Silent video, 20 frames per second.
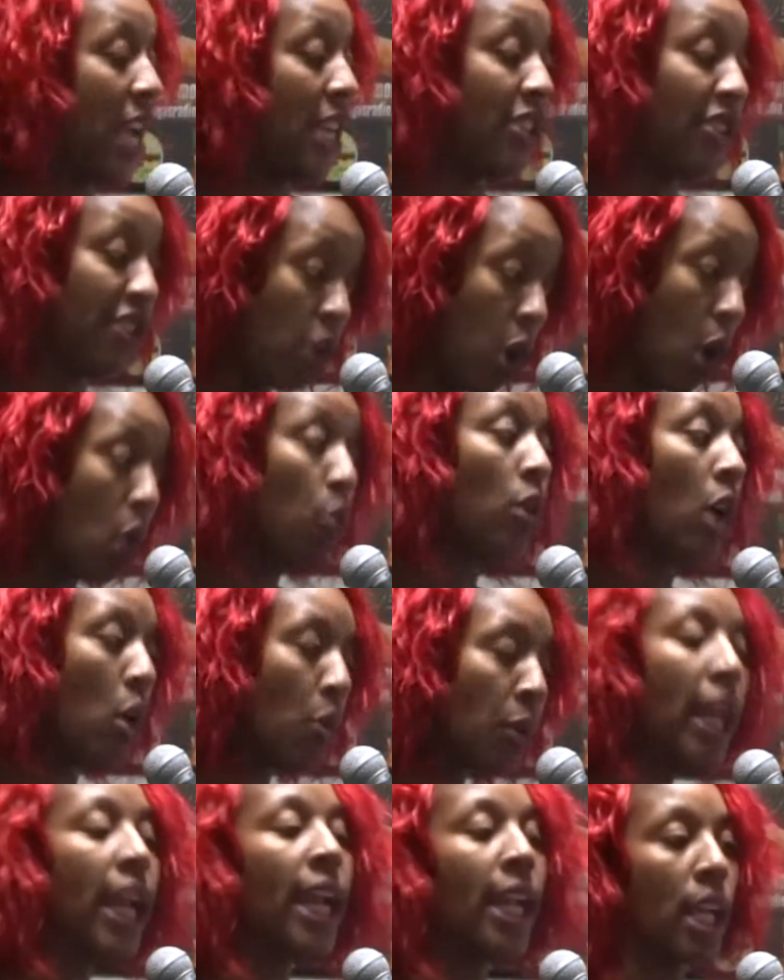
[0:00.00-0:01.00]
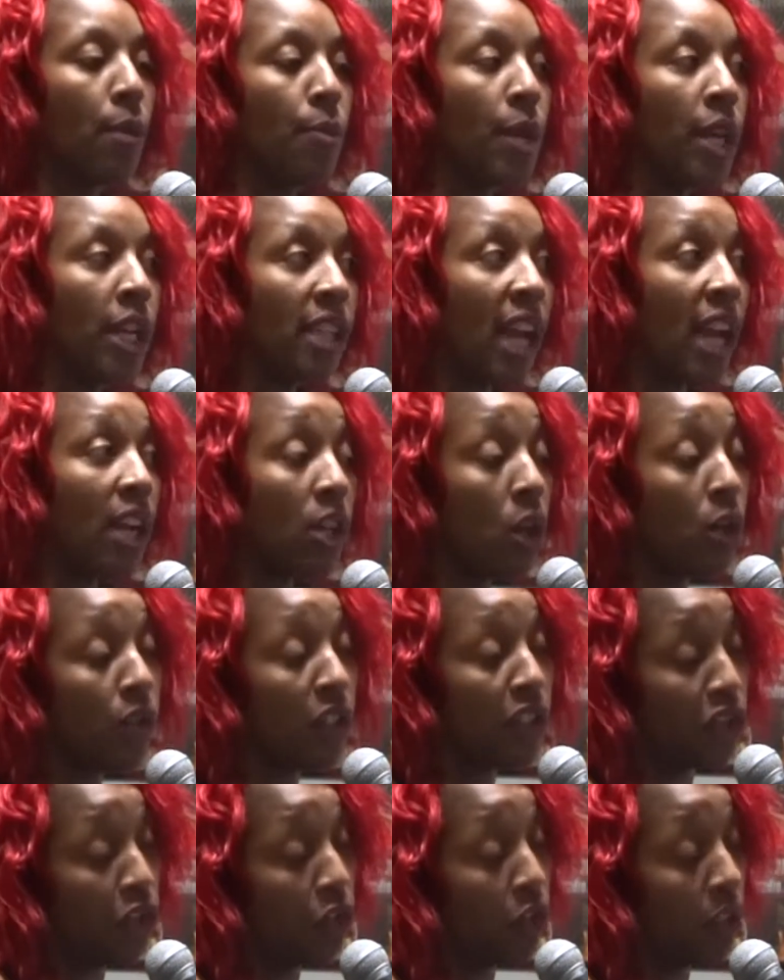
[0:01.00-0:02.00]
And go get it, because I know
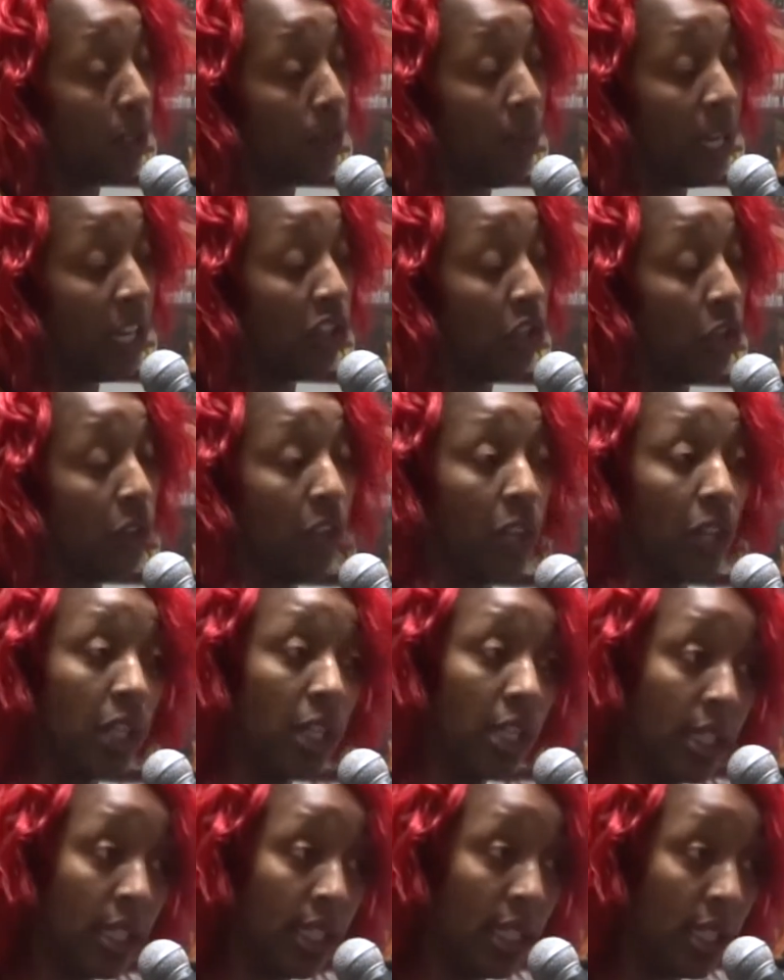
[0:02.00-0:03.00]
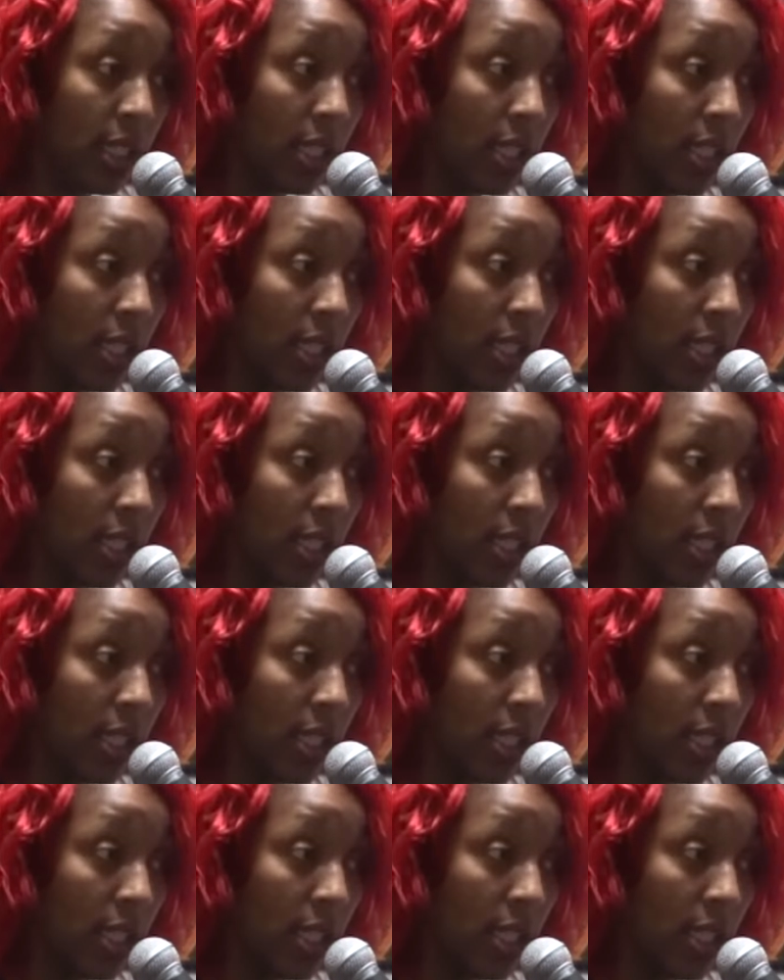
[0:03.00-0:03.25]
that you're gonna make sure they're good.